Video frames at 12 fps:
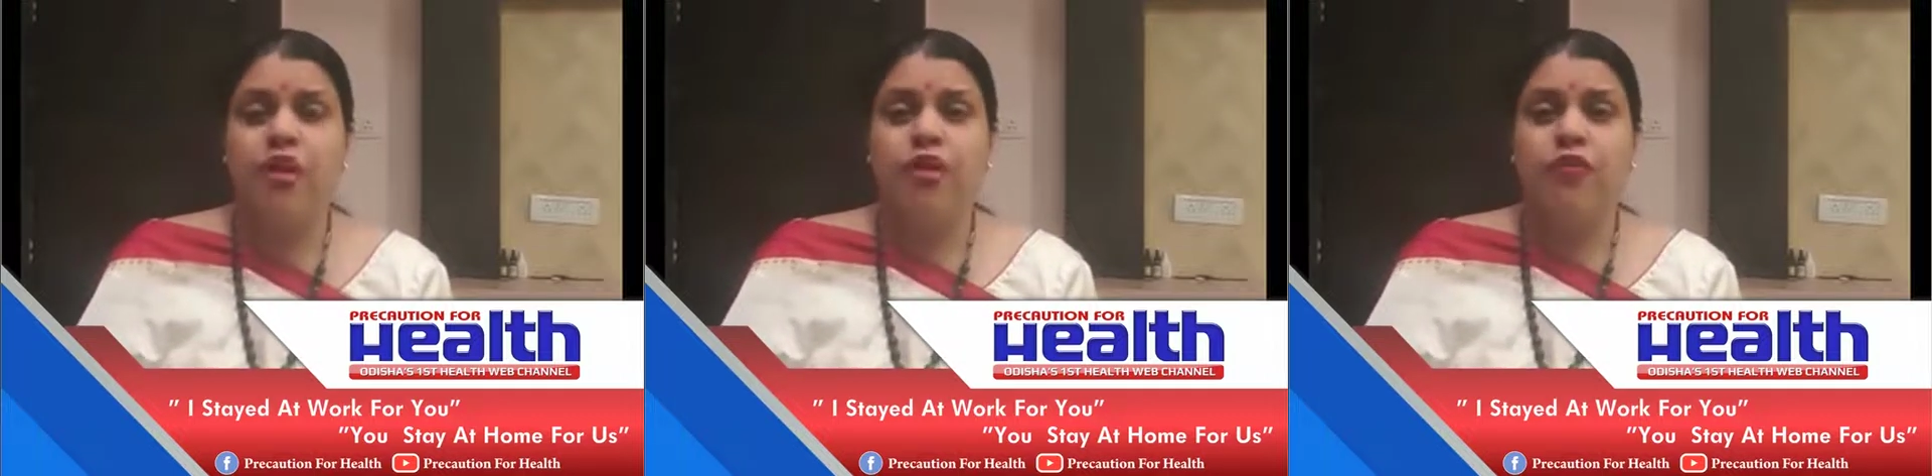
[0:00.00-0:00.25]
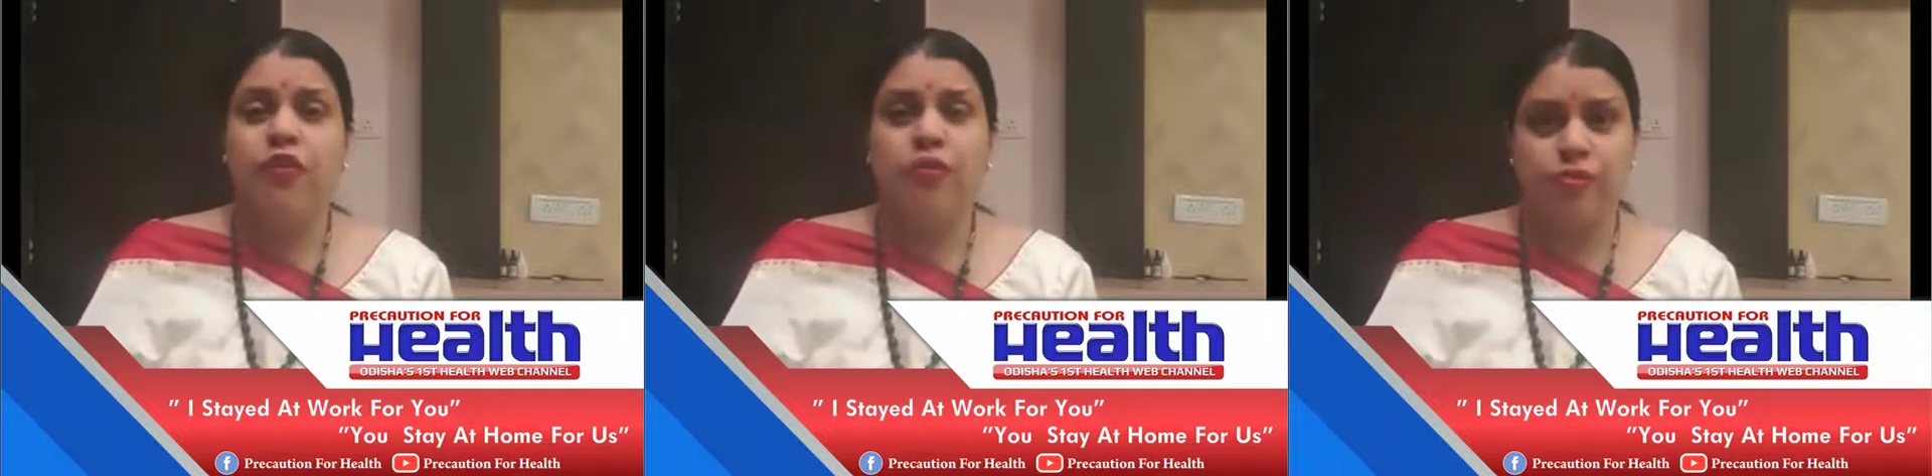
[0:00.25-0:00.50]

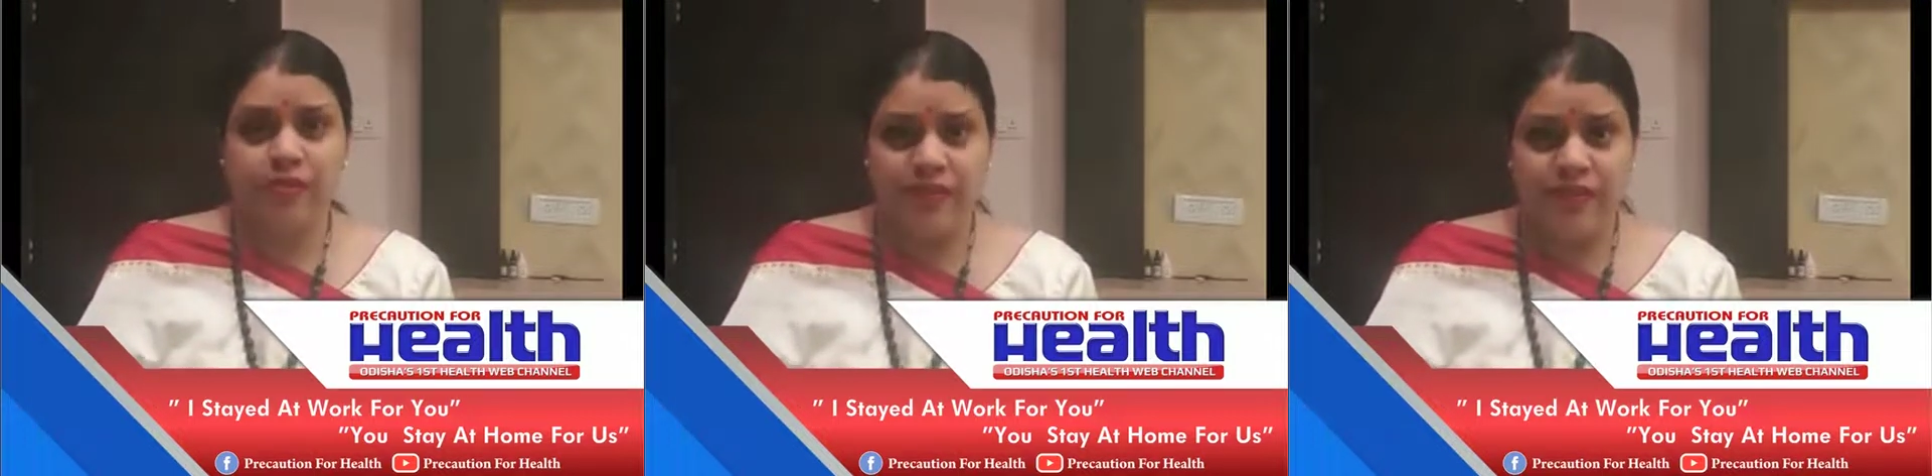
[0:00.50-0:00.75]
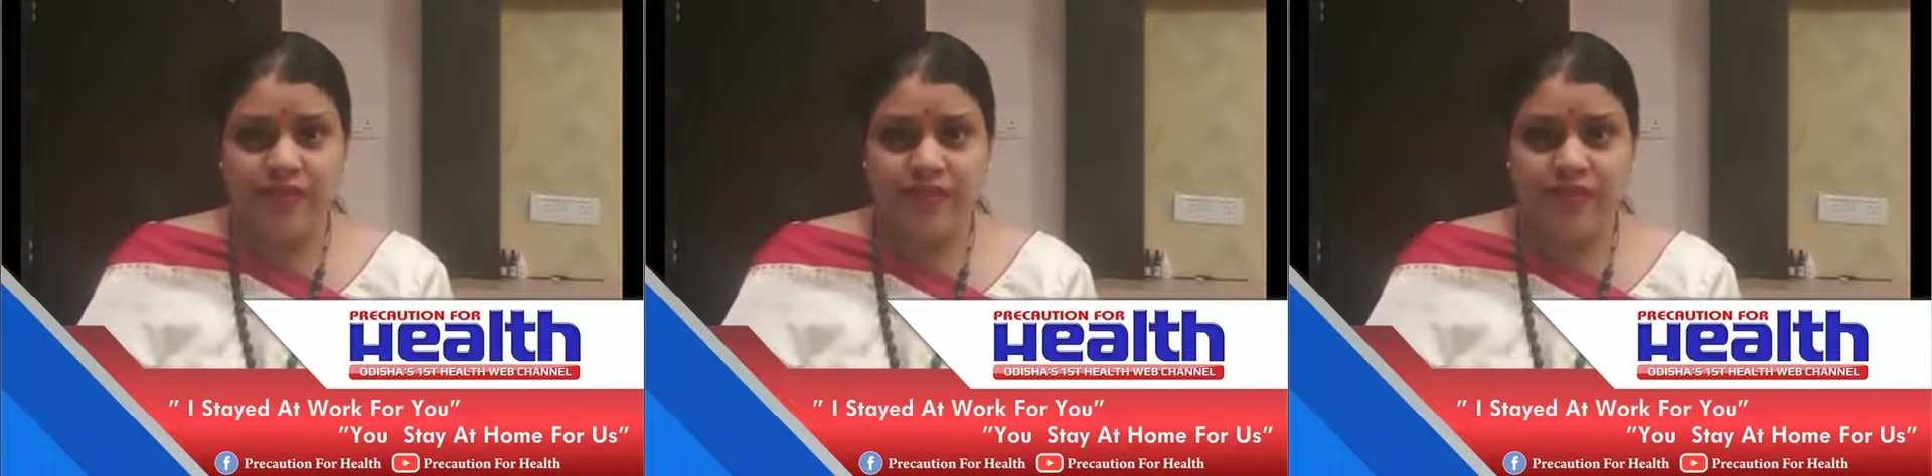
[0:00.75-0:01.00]
for
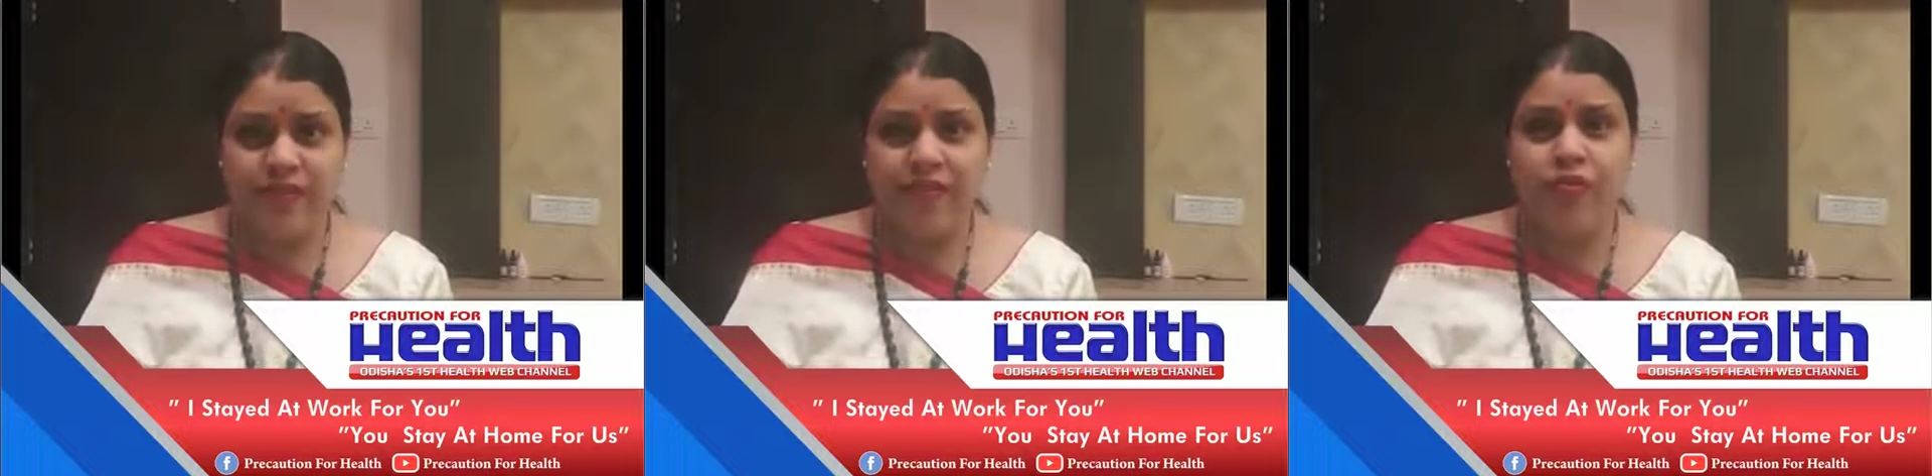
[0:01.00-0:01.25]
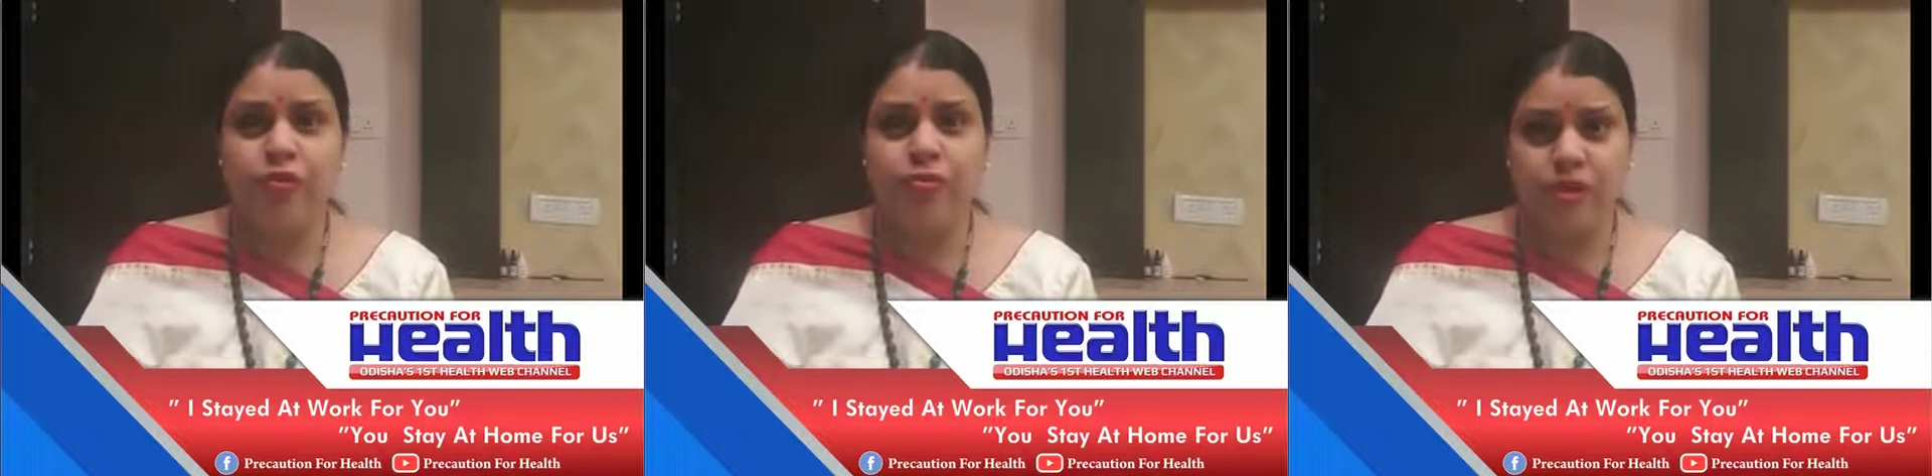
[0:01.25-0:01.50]
routine visits,
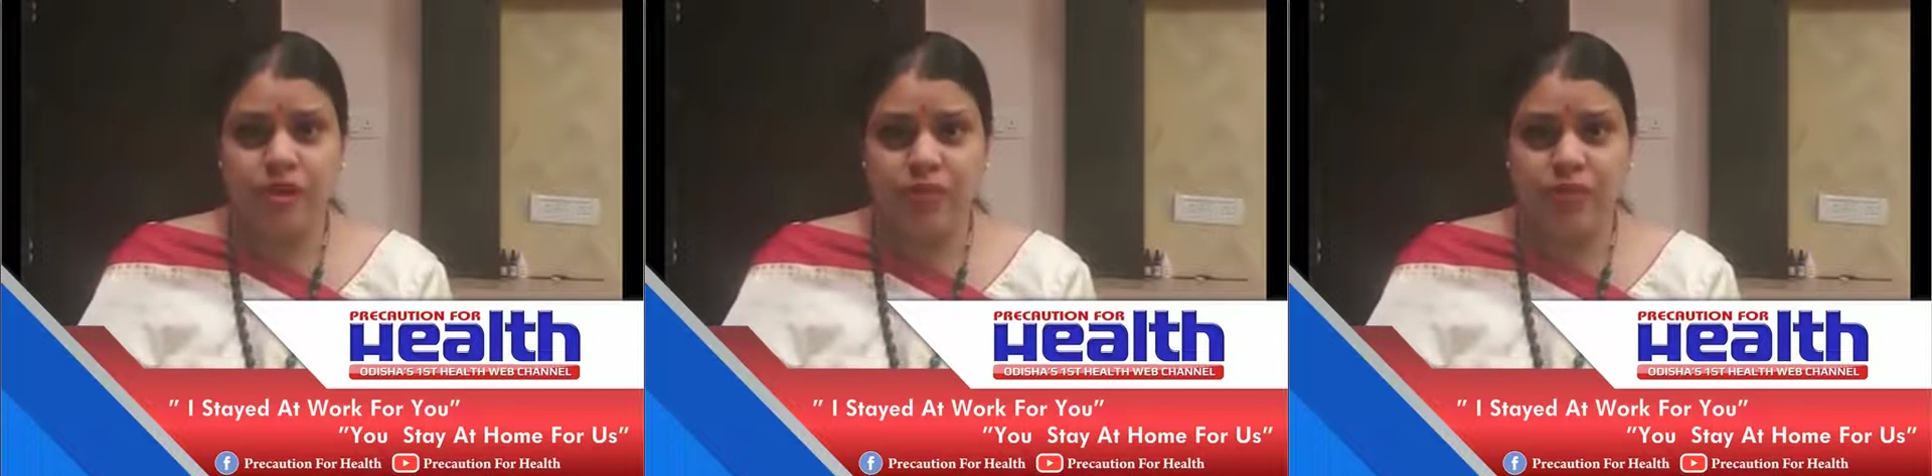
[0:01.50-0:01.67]
for routine